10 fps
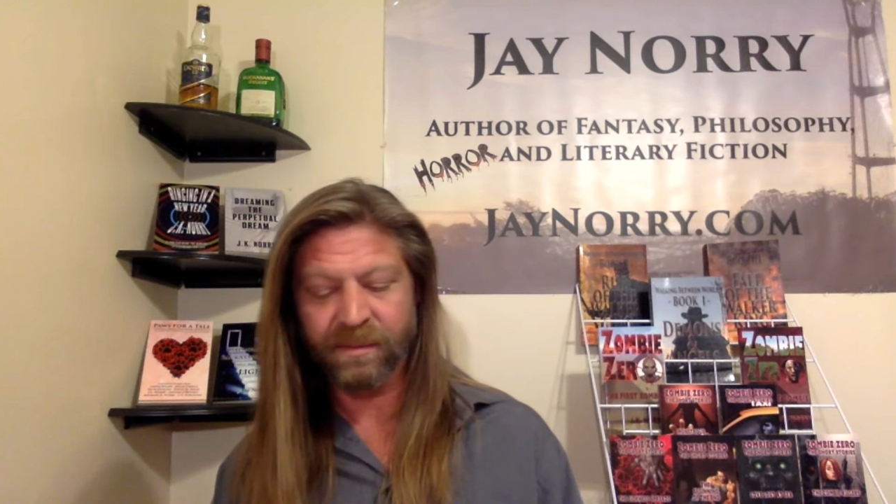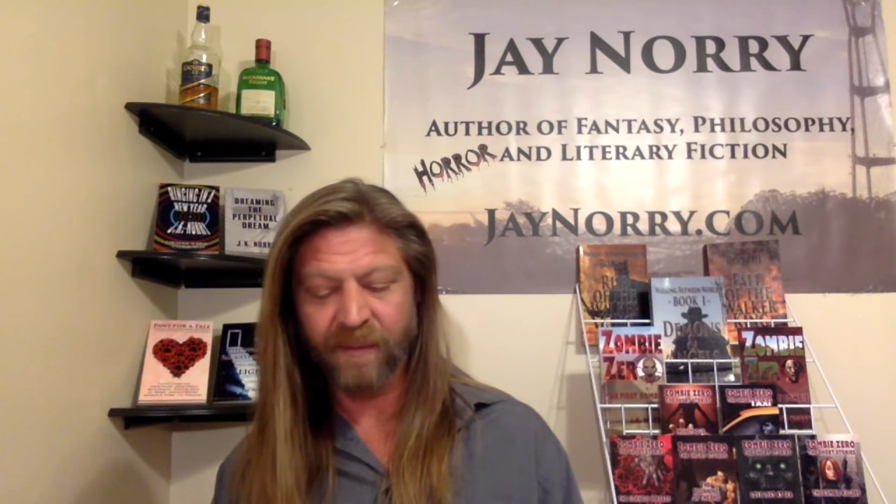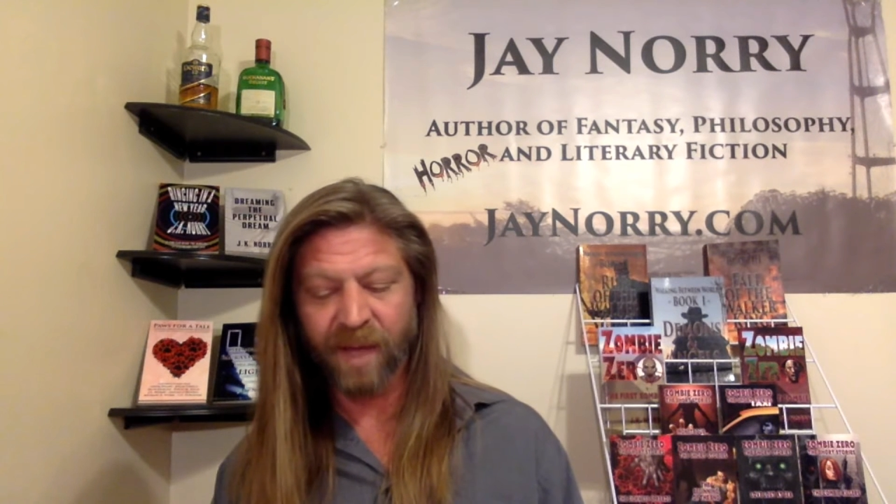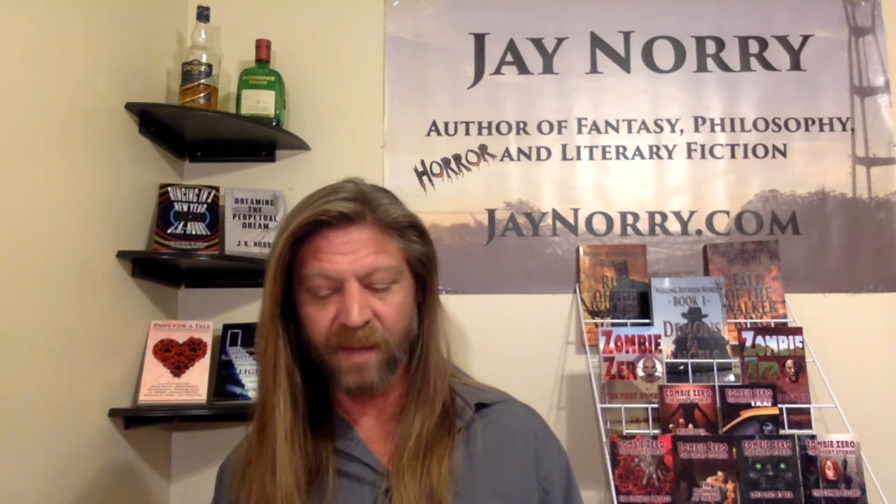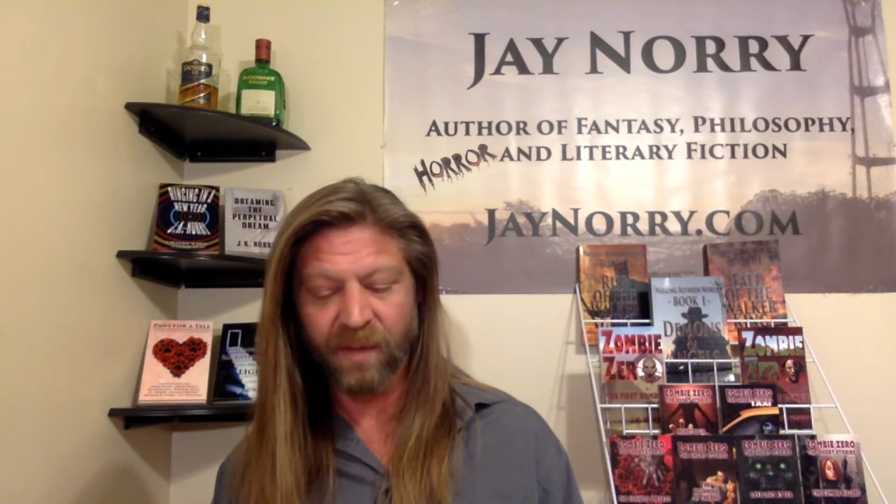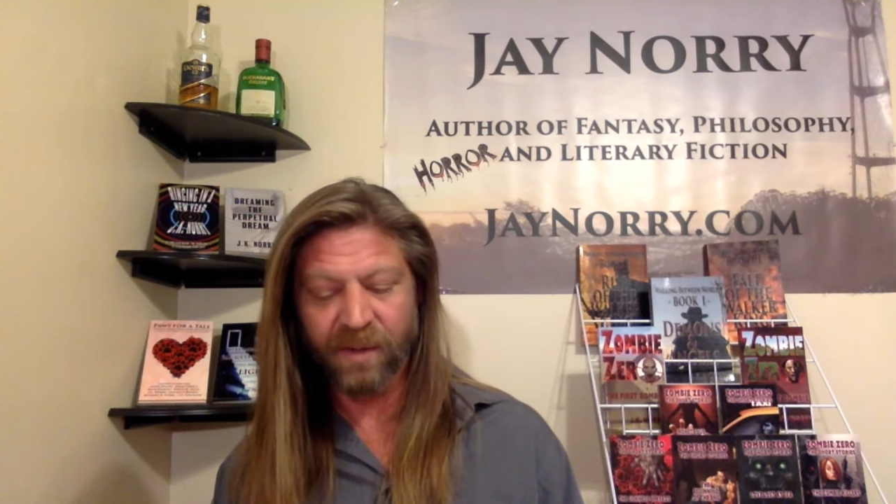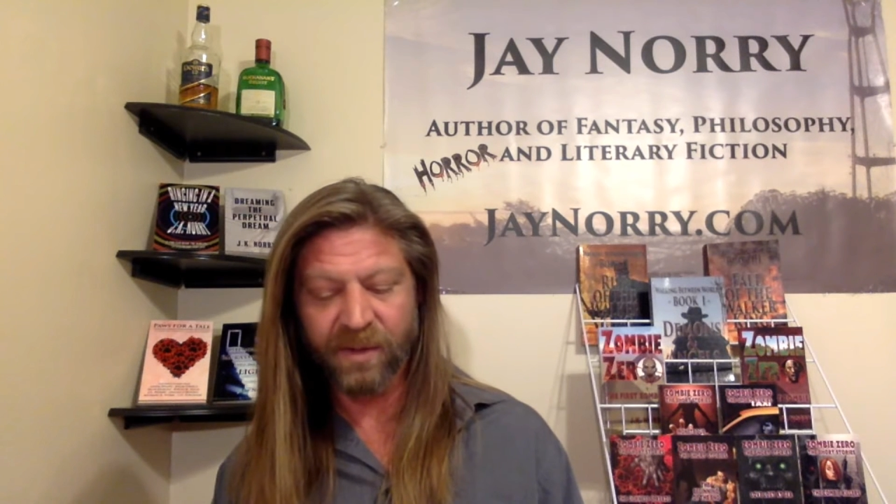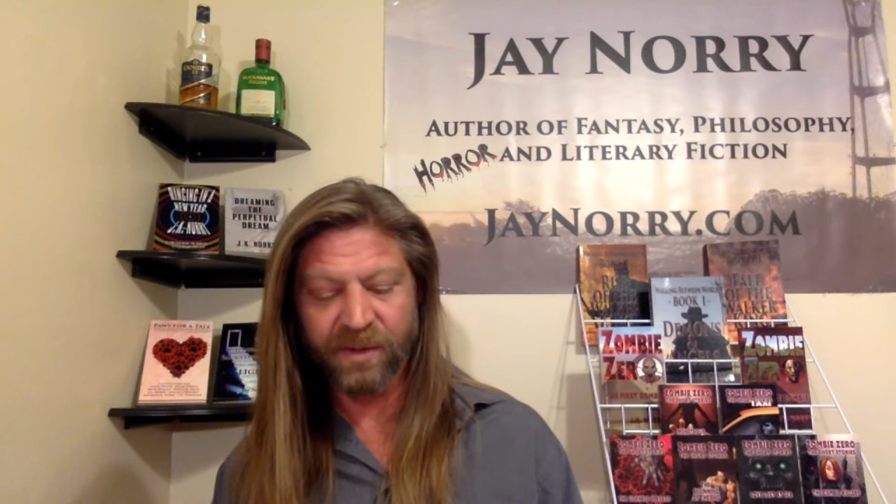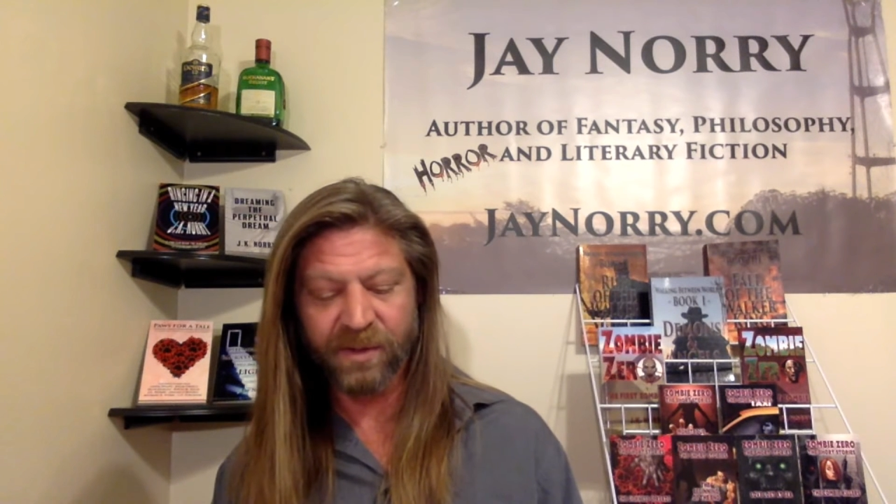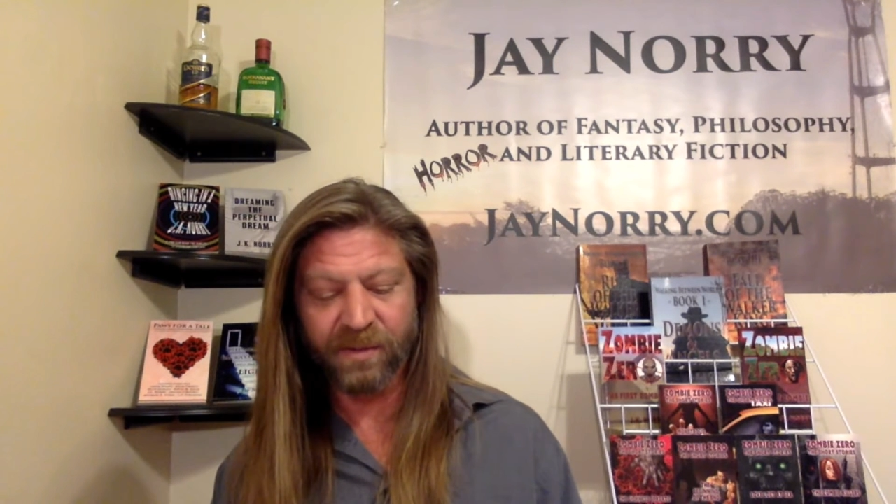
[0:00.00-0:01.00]
Alan watched
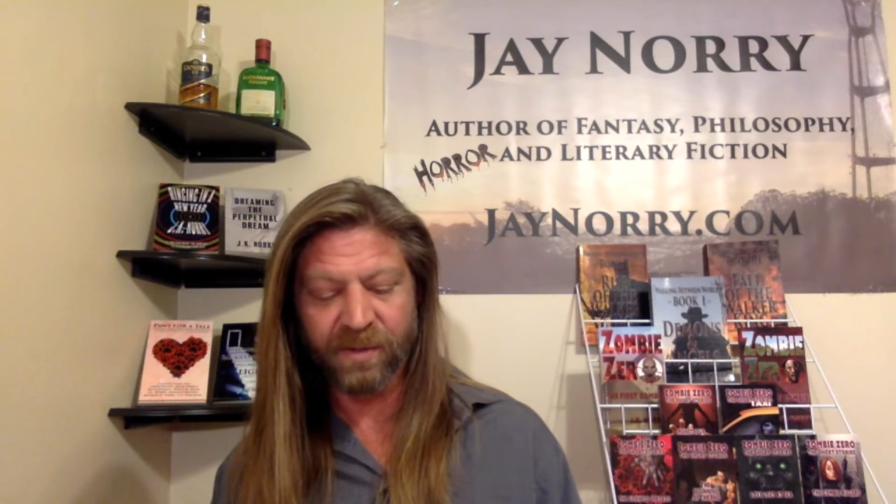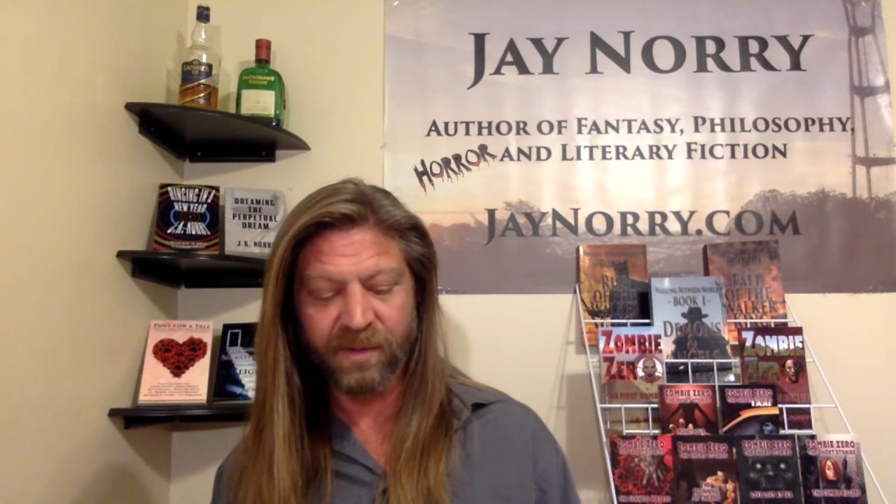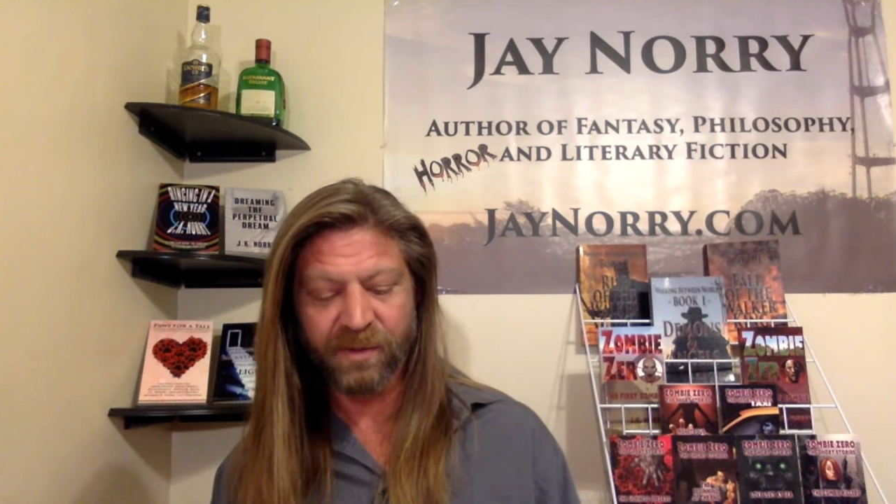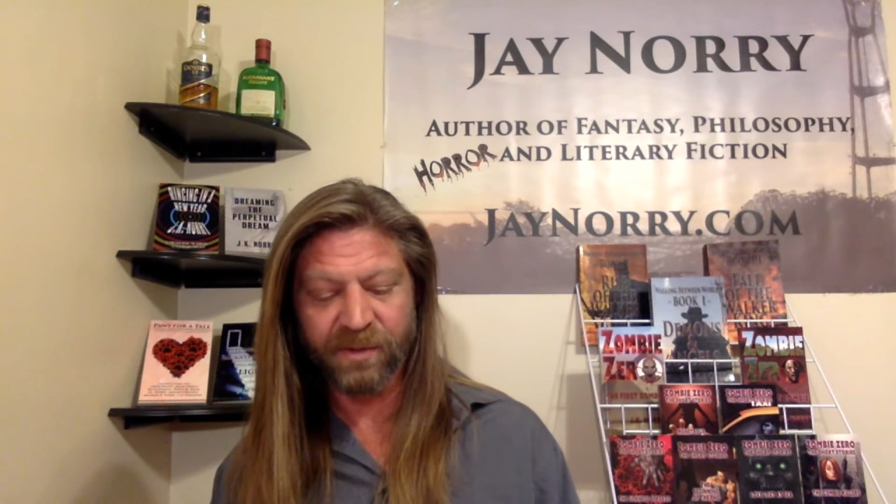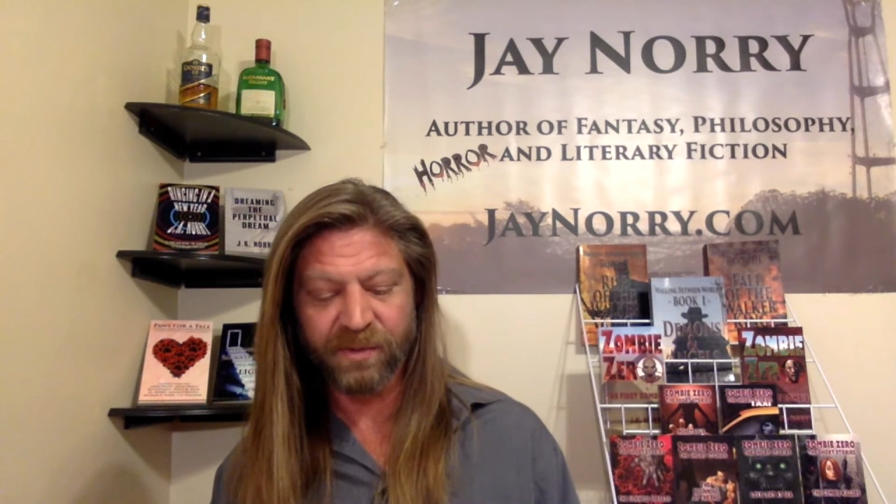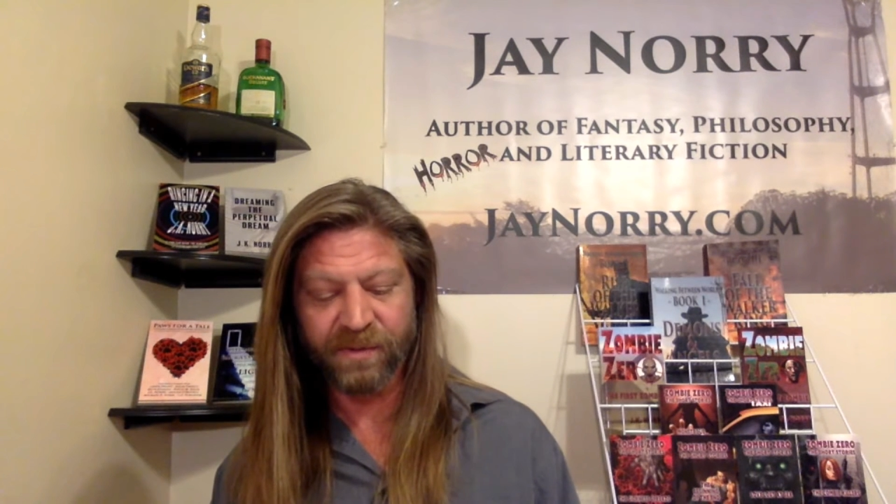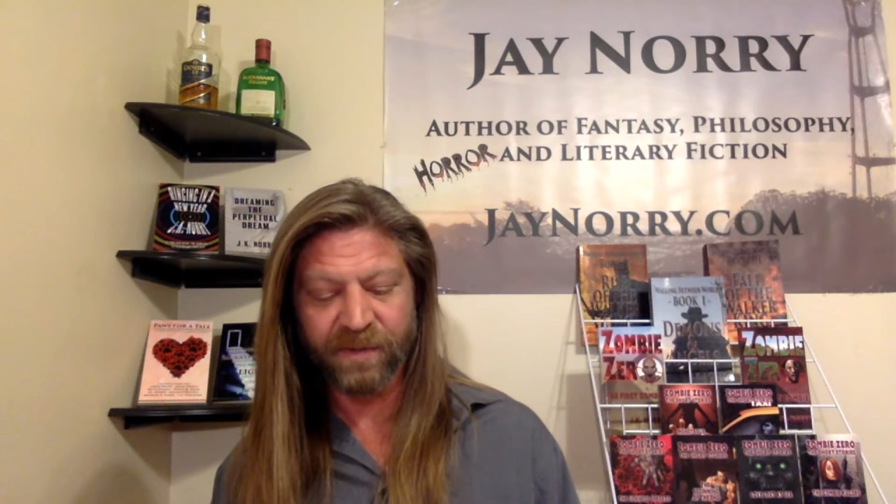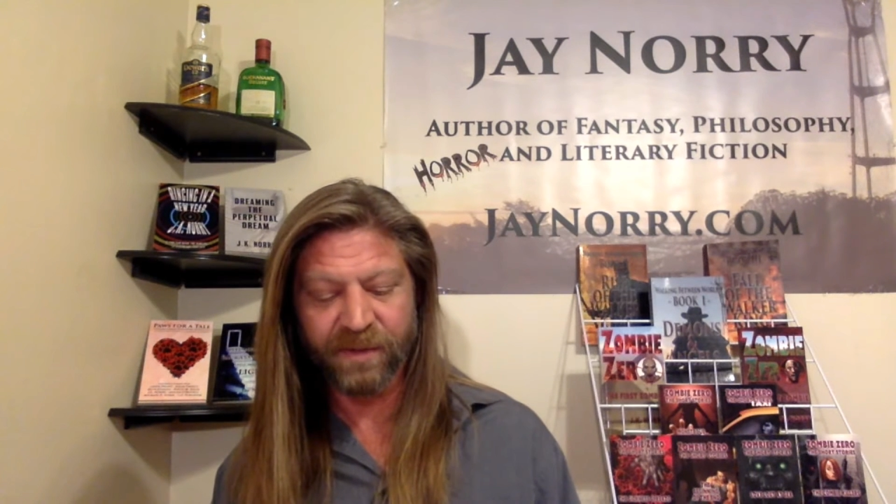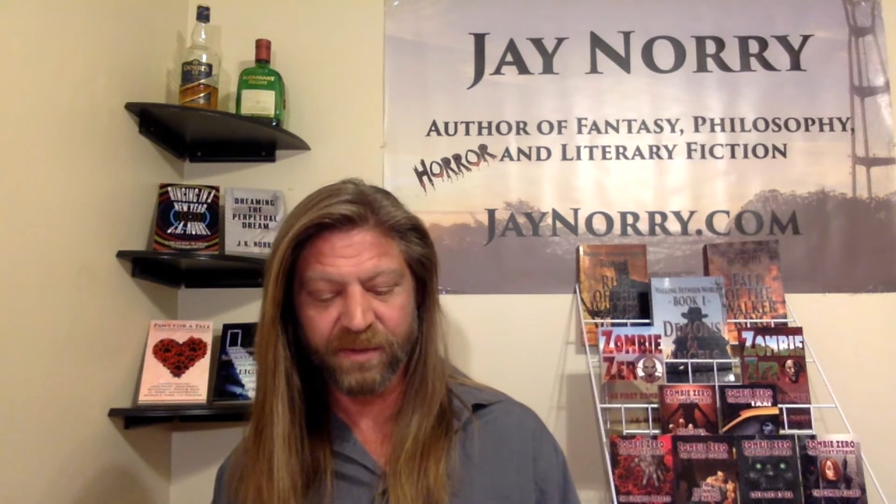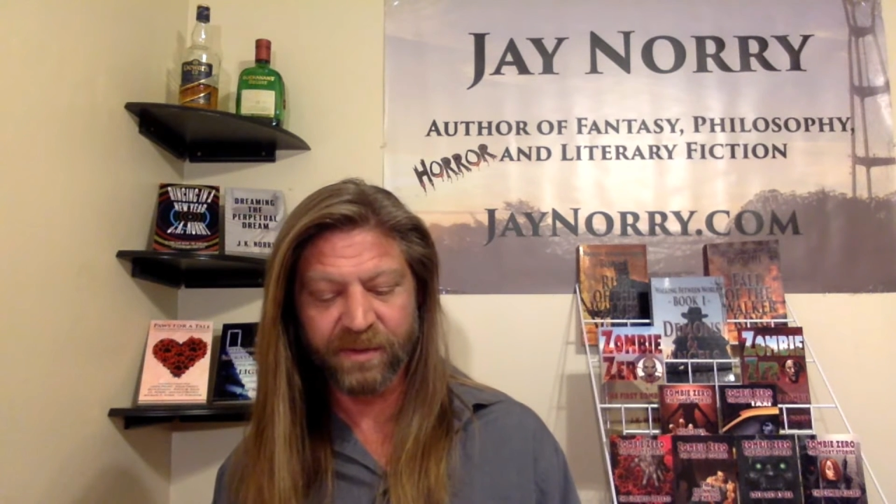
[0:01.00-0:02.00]
his own monstrous reflection